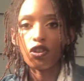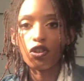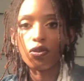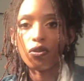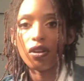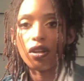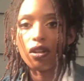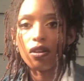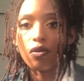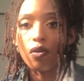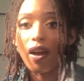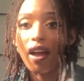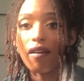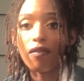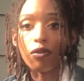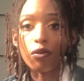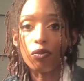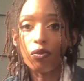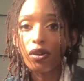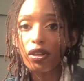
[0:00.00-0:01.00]
you need. You
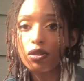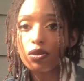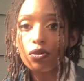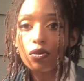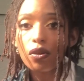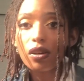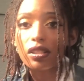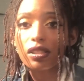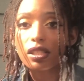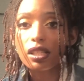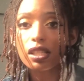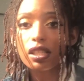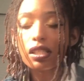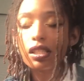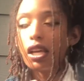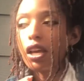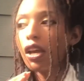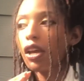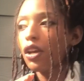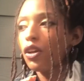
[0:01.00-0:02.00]
have the
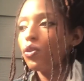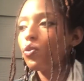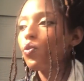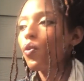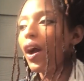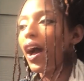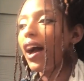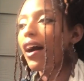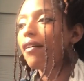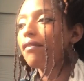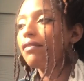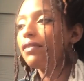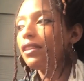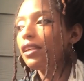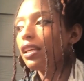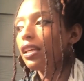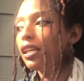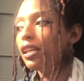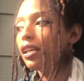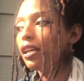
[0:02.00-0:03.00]
resources, you have
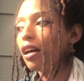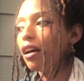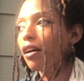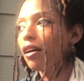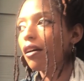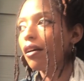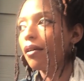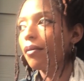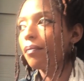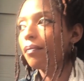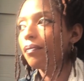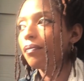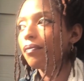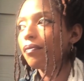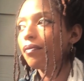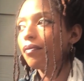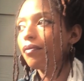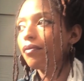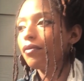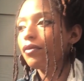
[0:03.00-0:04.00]
the
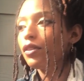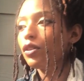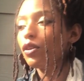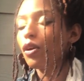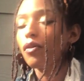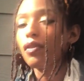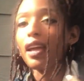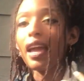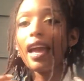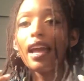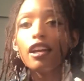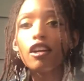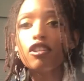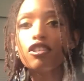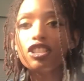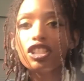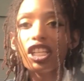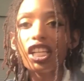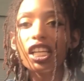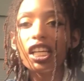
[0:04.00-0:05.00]
the
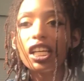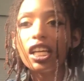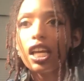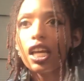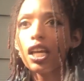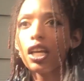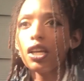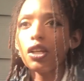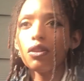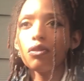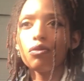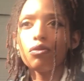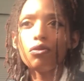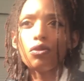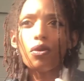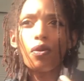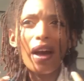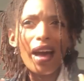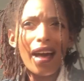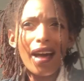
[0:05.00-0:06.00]
energy,
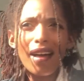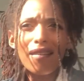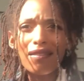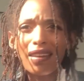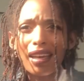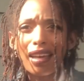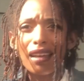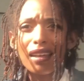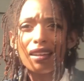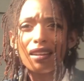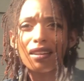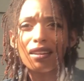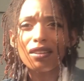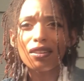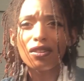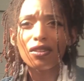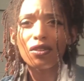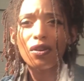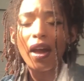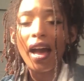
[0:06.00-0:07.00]
you have it,
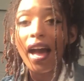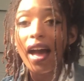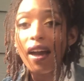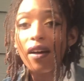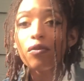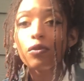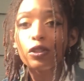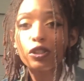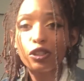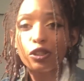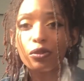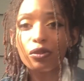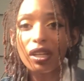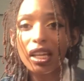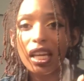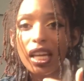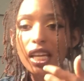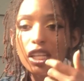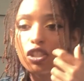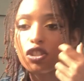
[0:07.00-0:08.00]
you have what you
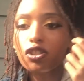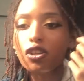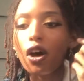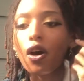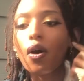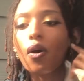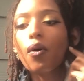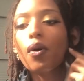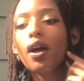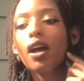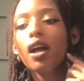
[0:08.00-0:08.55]
need. So